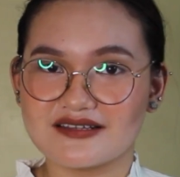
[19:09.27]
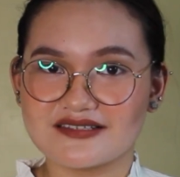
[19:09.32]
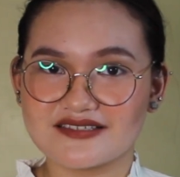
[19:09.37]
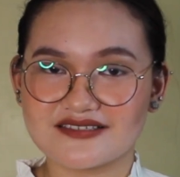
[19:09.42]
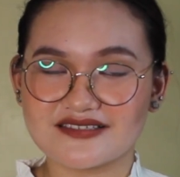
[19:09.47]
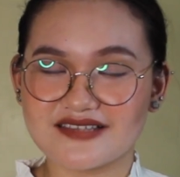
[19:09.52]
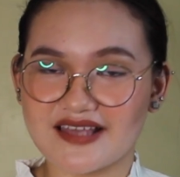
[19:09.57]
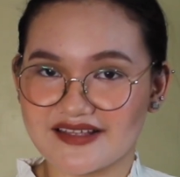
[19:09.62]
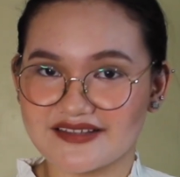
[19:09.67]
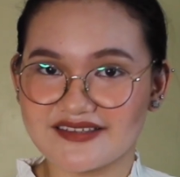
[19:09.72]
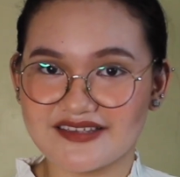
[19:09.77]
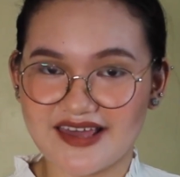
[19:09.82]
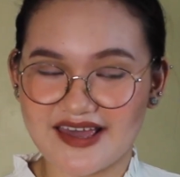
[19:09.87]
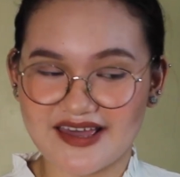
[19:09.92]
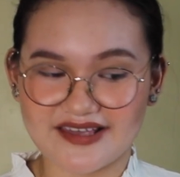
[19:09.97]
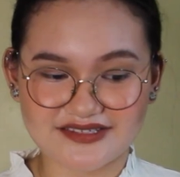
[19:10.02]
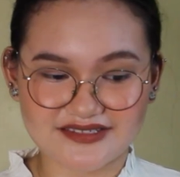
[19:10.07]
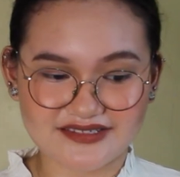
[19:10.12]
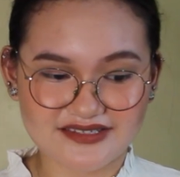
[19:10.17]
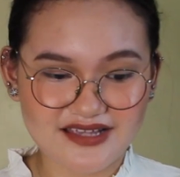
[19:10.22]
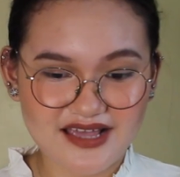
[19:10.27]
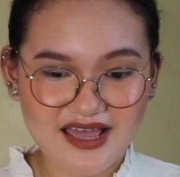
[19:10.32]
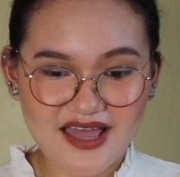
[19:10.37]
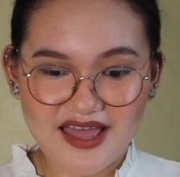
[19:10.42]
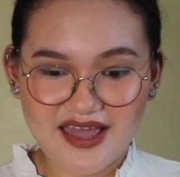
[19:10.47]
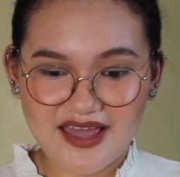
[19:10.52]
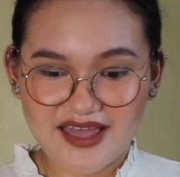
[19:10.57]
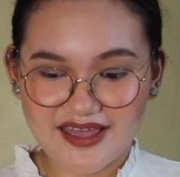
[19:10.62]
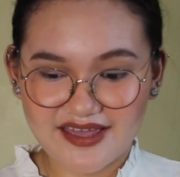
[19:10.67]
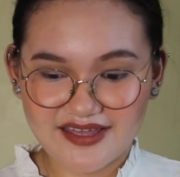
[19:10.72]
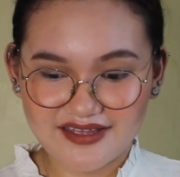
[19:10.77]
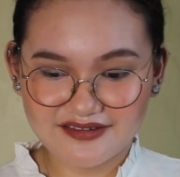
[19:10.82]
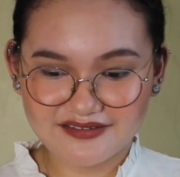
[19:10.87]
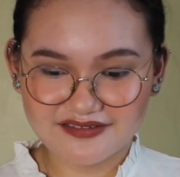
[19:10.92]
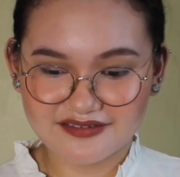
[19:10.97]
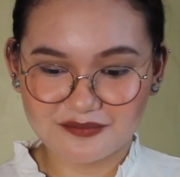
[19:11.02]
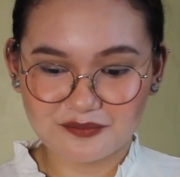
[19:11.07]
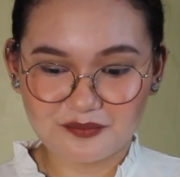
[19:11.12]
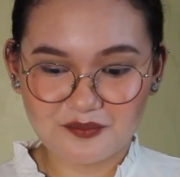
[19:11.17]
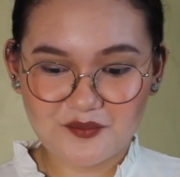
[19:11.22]
said yes.
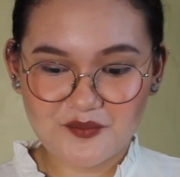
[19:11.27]
And